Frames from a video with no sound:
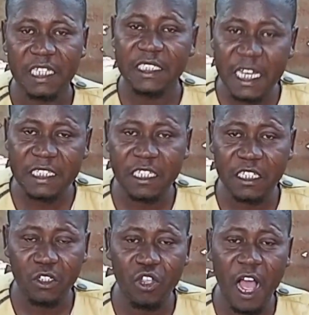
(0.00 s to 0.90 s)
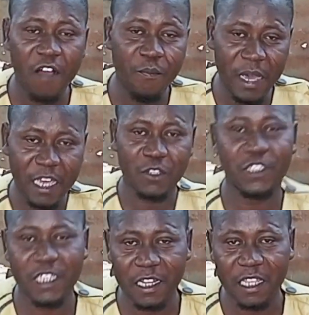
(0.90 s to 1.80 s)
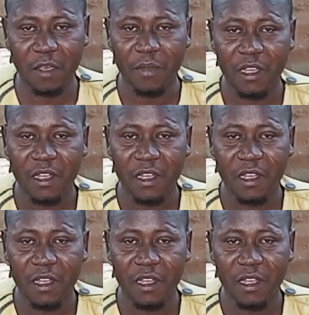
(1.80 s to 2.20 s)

yet you don't have market to sell them.